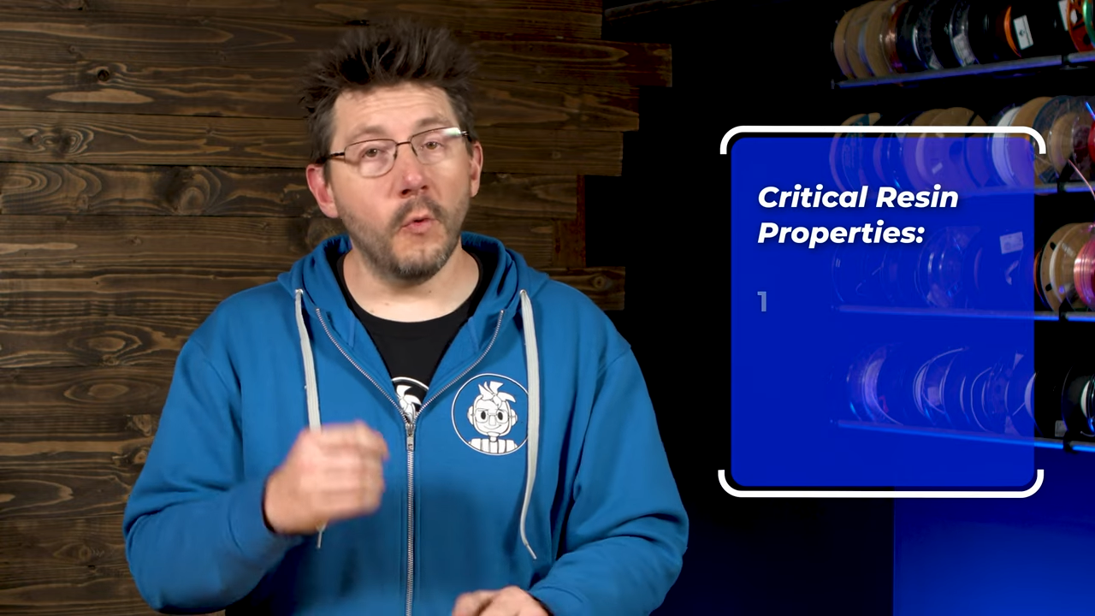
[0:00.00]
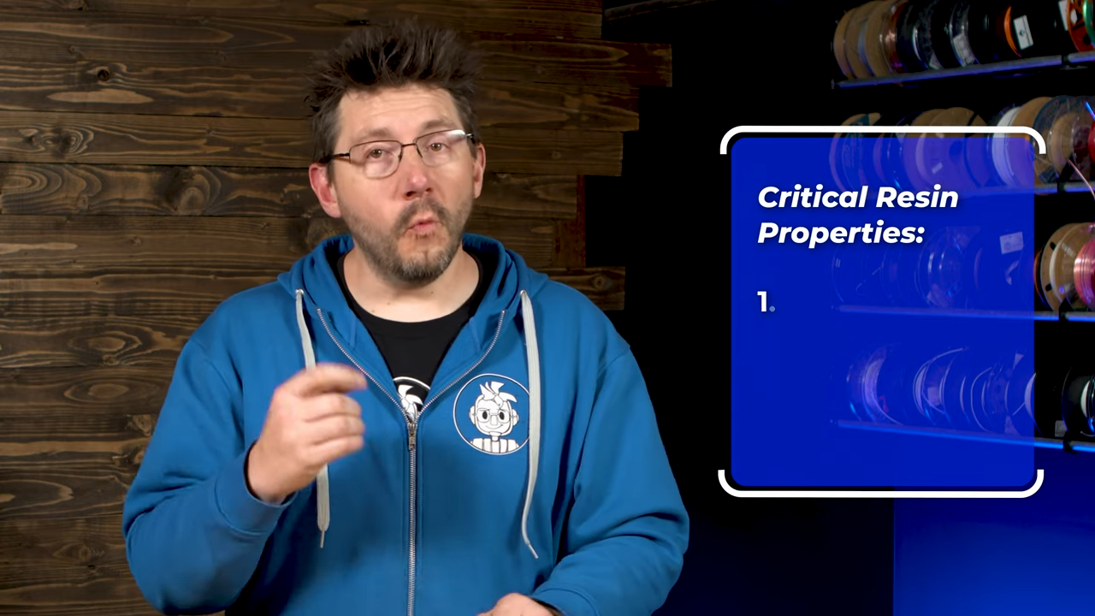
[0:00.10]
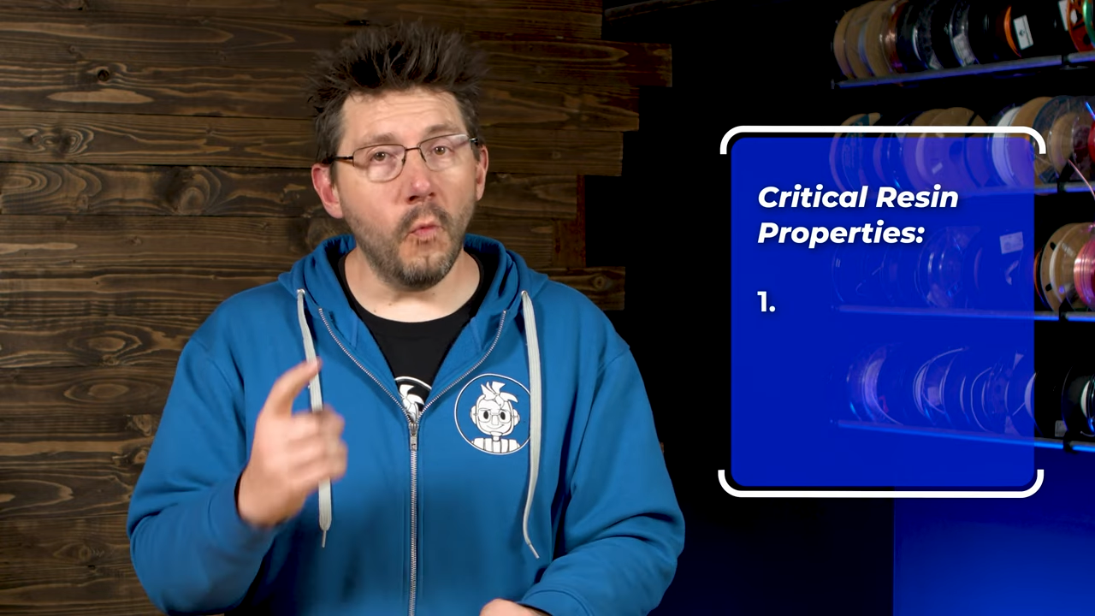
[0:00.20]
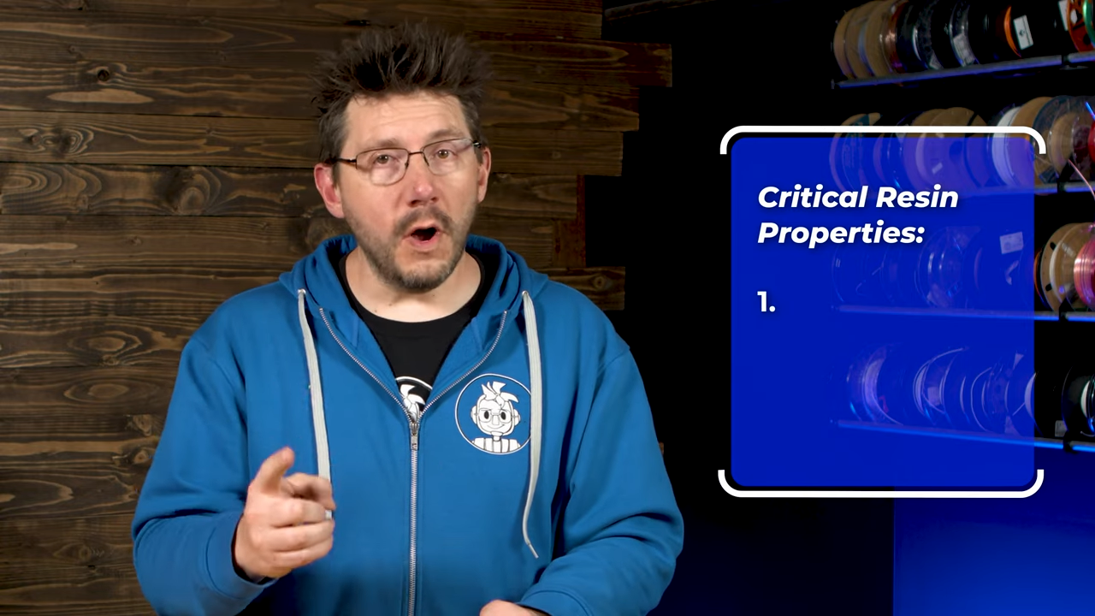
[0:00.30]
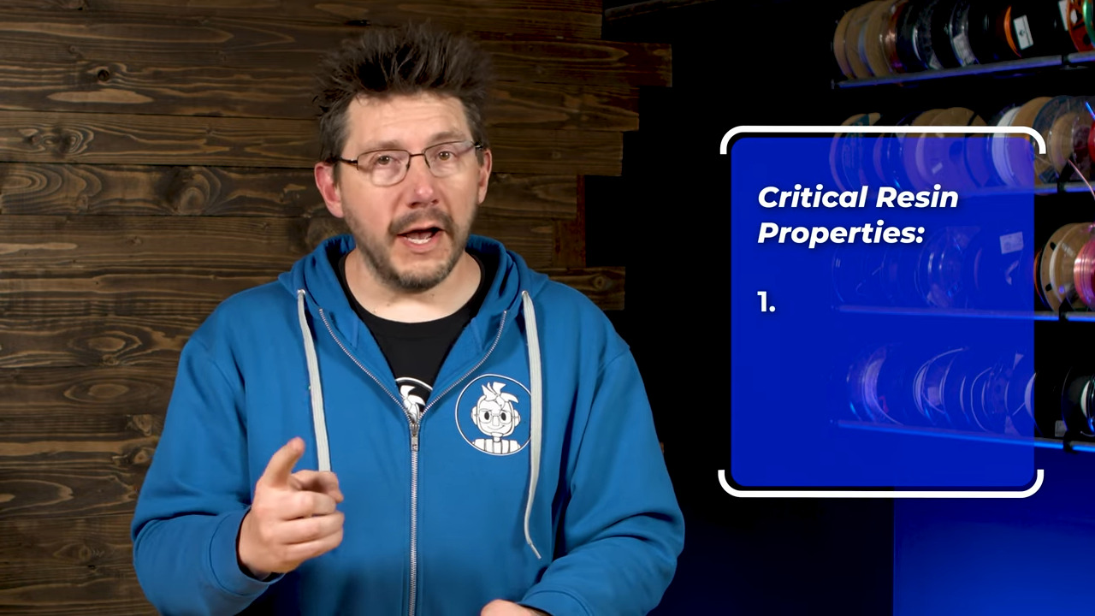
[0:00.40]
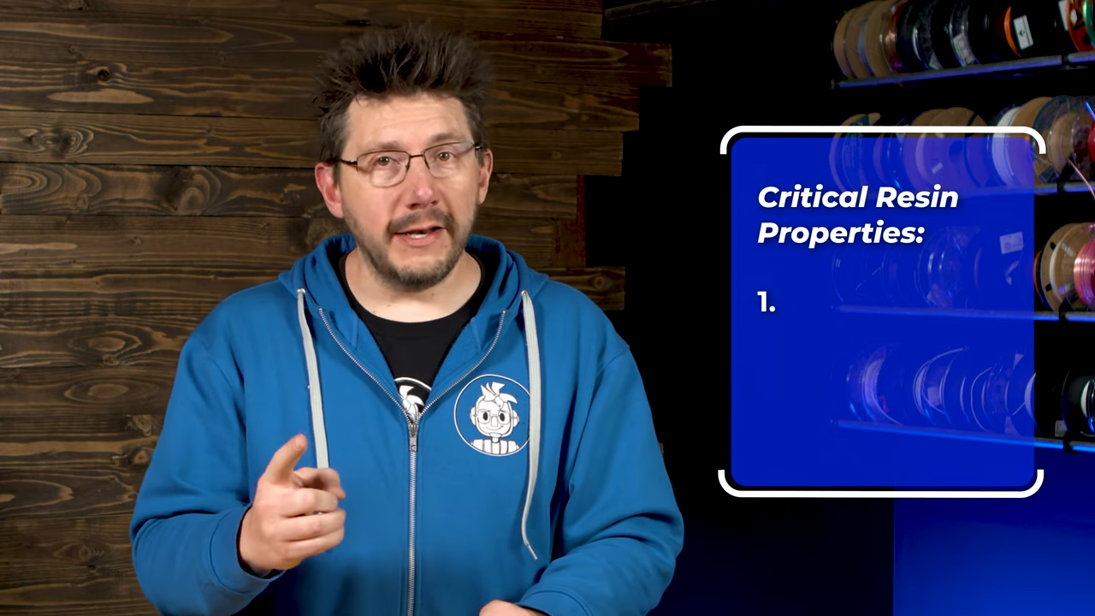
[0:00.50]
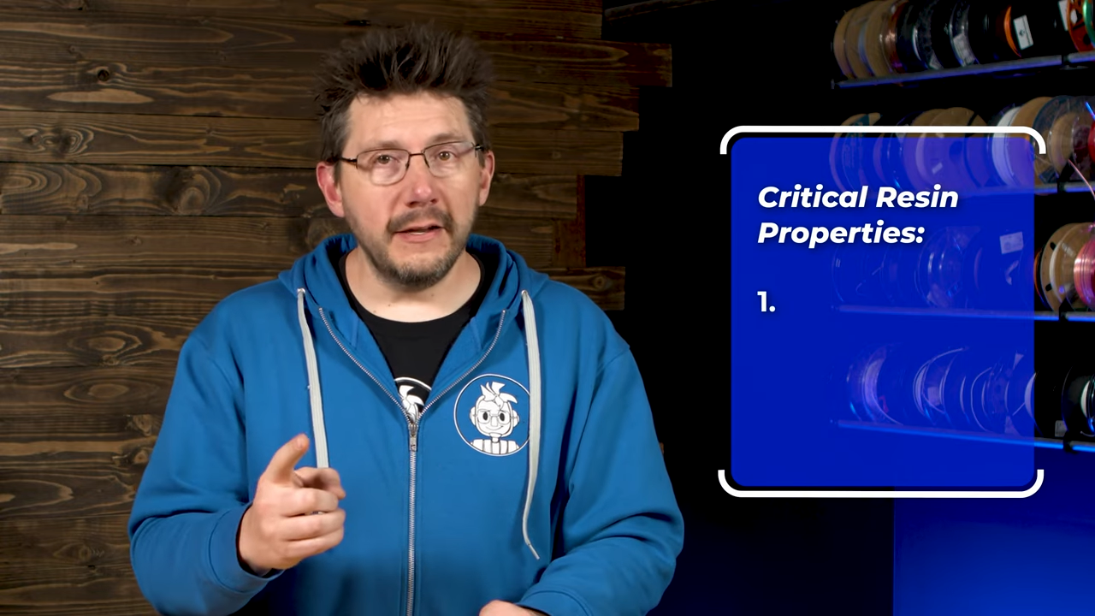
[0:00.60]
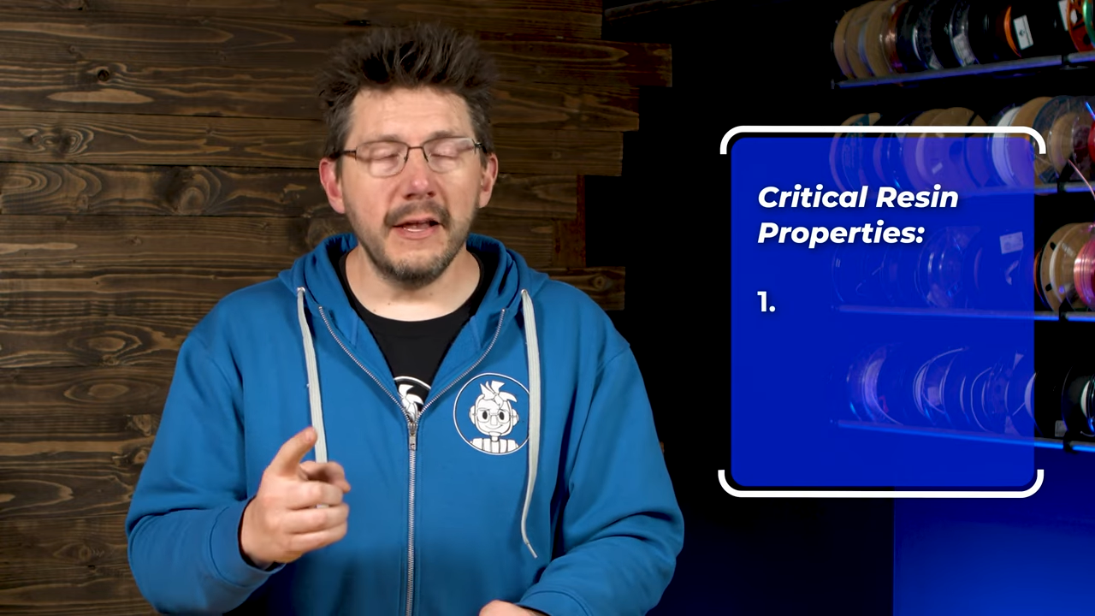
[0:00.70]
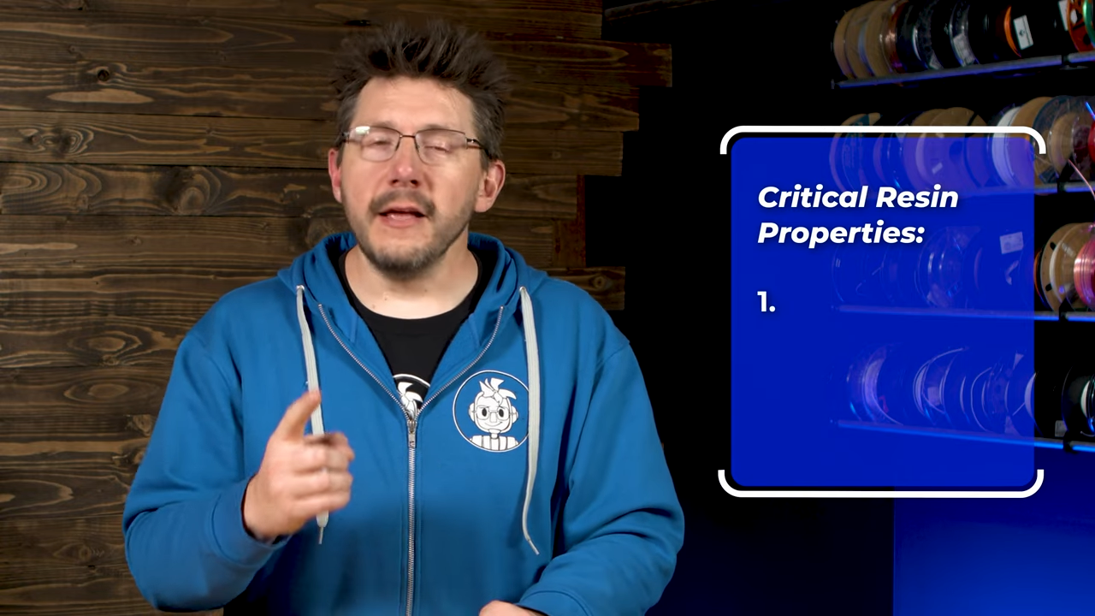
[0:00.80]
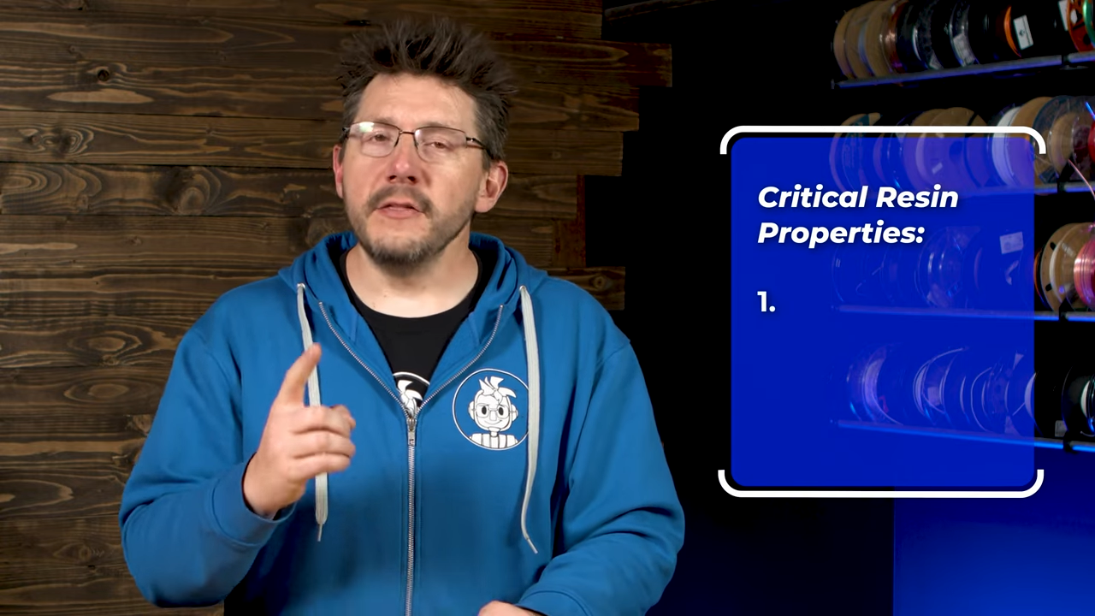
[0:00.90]
One,
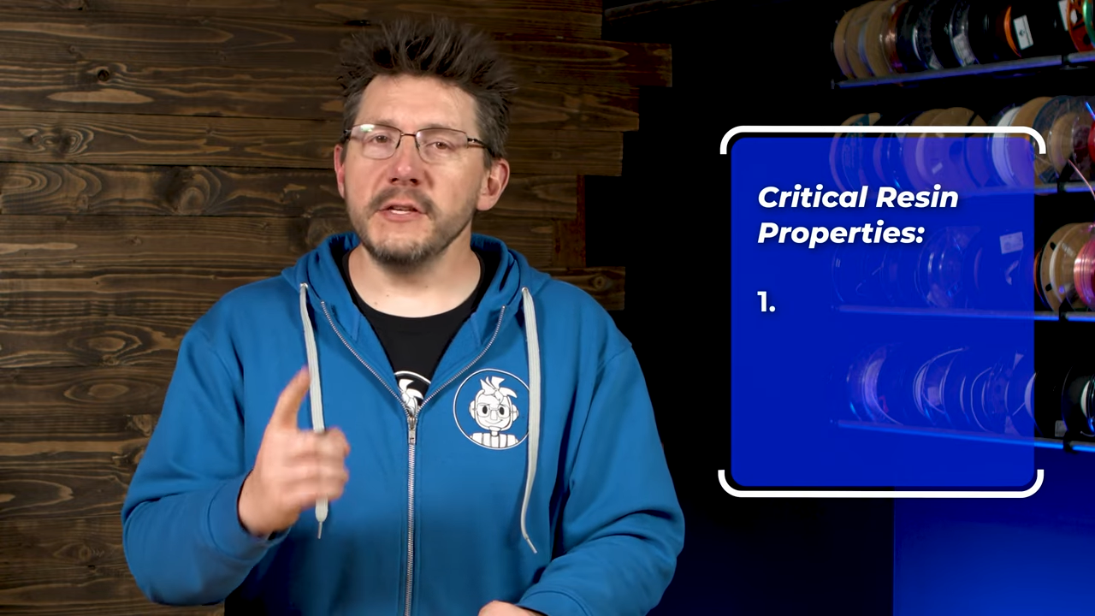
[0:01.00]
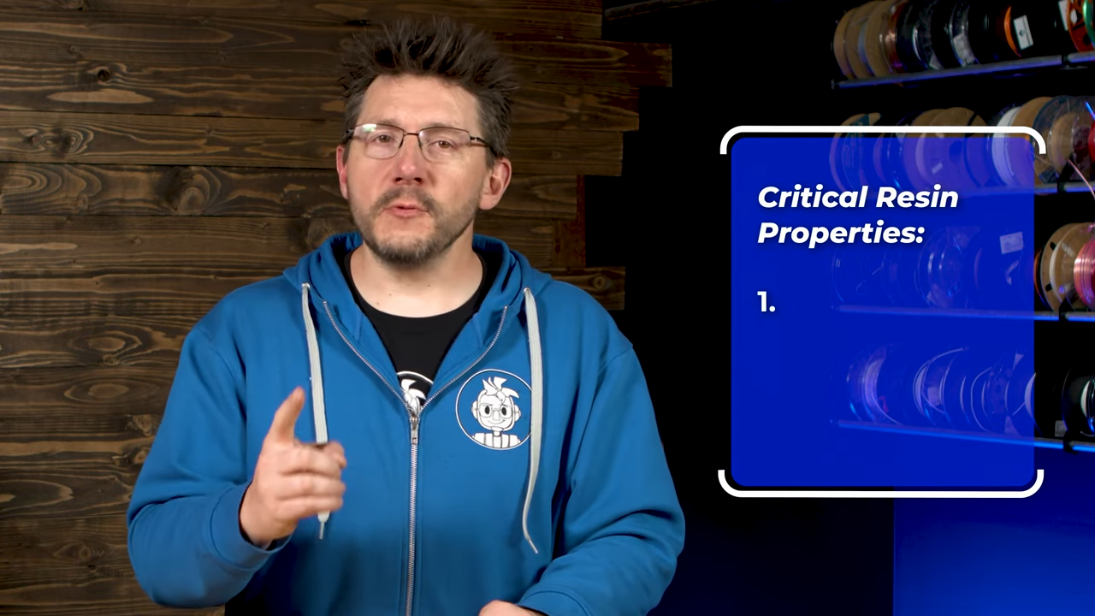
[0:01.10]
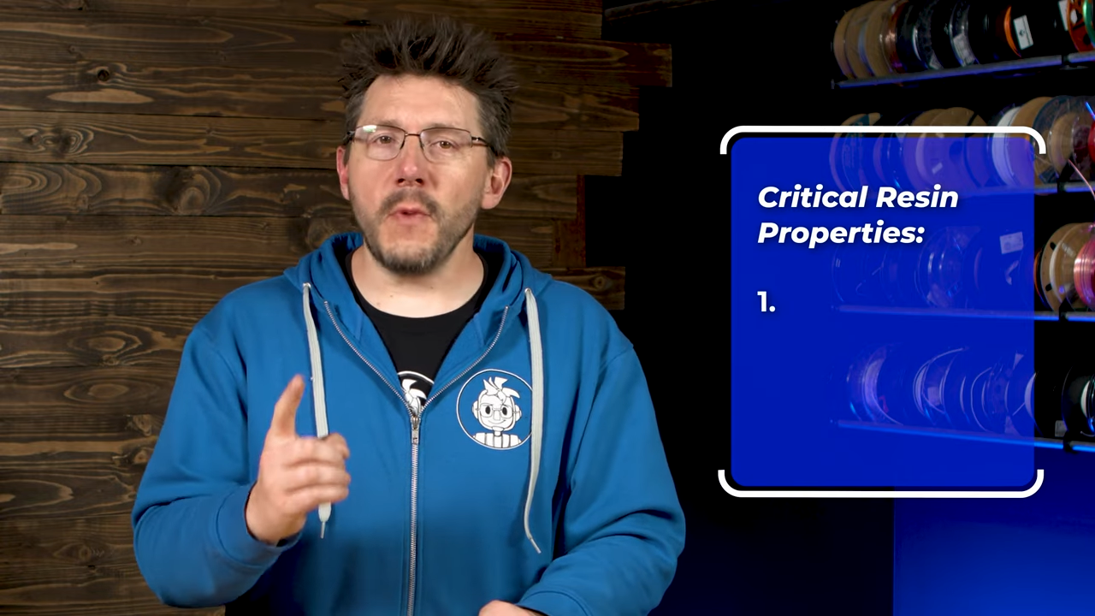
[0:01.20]
this